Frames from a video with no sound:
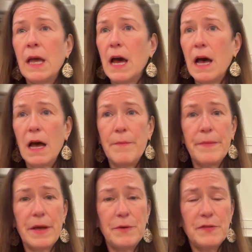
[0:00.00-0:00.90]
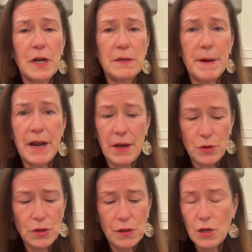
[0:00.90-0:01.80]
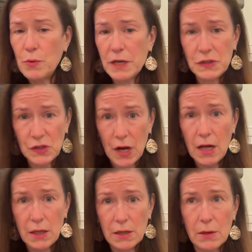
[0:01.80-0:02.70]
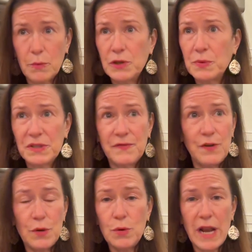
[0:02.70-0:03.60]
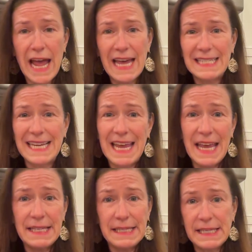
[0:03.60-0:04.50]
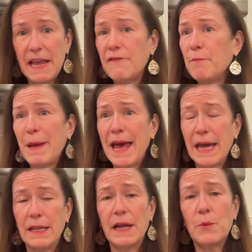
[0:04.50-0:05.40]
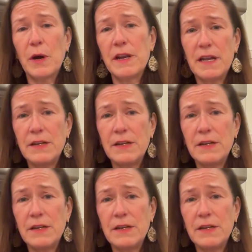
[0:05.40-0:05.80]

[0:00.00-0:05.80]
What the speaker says: And we've talked about how the U.S. dollar, which was viewed as a safe bet, like what